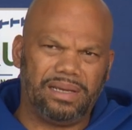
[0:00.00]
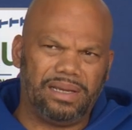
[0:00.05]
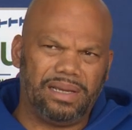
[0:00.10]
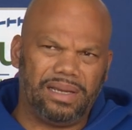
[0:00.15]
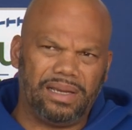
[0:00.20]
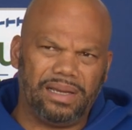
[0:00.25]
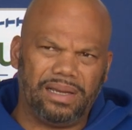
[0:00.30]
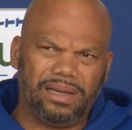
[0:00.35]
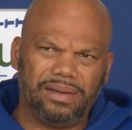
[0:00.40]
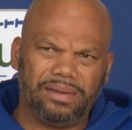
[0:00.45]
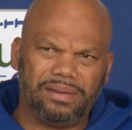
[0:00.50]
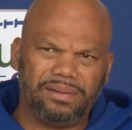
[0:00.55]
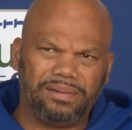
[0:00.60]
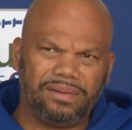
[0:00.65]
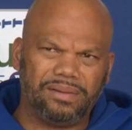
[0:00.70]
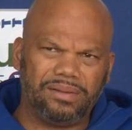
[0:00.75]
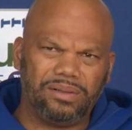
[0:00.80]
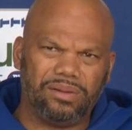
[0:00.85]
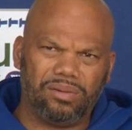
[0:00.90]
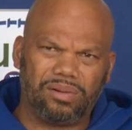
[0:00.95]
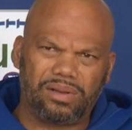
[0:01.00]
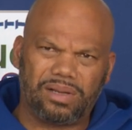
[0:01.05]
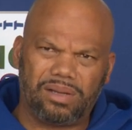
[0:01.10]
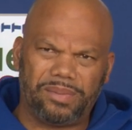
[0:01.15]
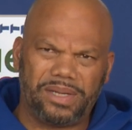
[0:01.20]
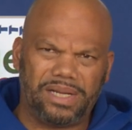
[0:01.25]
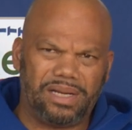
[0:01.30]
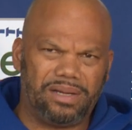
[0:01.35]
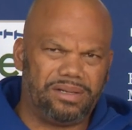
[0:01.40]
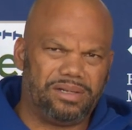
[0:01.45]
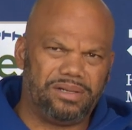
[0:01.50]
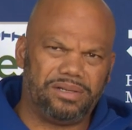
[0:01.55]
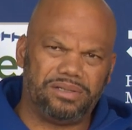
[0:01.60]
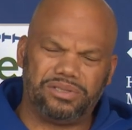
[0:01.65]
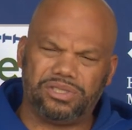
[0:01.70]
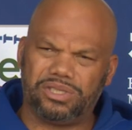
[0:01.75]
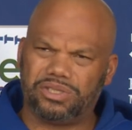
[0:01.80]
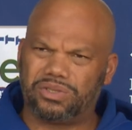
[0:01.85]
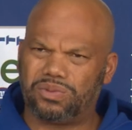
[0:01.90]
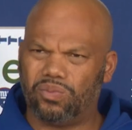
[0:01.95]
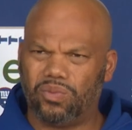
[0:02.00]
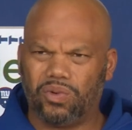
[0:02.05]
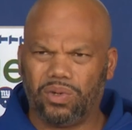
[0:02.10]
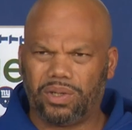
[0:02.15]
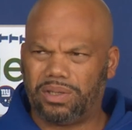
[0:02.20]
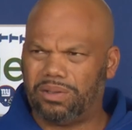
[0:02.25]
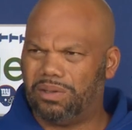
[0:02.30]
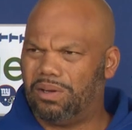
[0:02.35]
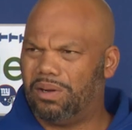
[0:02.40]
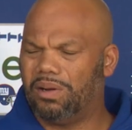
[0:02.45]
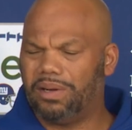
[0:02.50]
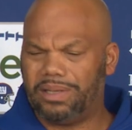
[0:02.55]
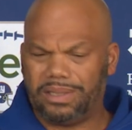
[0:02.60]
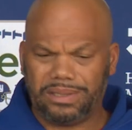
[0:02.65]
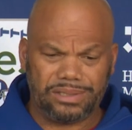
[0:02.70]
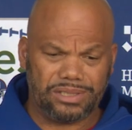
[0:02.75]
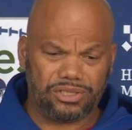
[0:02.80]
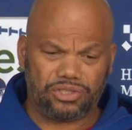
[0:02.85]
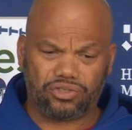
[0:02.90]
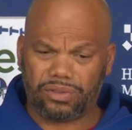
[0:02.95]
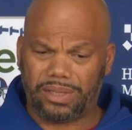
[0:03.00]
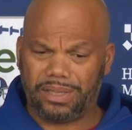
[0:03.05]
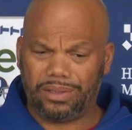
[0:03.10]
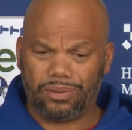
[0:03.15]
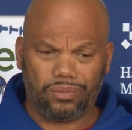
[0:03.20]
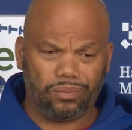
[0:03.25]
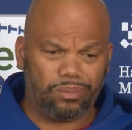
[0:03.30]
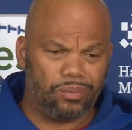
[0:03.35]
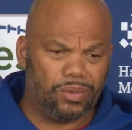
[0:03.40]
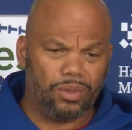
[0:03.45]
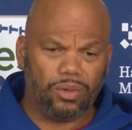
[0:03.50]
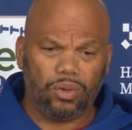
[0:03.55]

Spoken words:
and, you know, coming out here and just working hard and just trying to